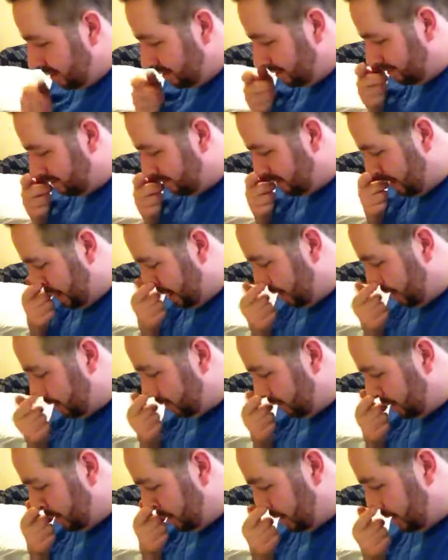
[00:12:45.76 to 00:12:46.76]
The giant
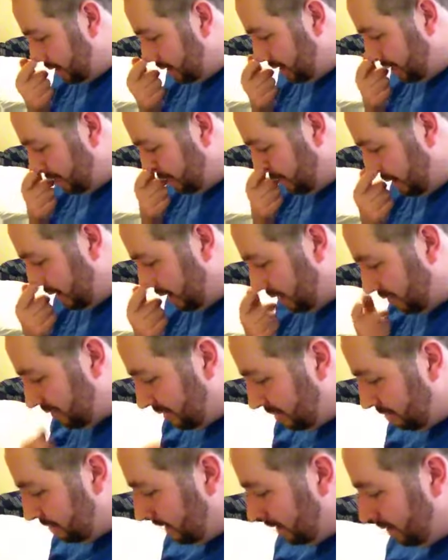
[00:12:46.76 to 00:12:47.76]
went into his house
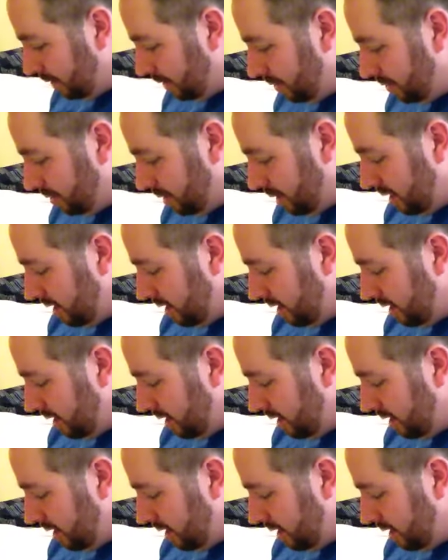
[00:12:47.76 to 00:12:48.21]
and bellowed,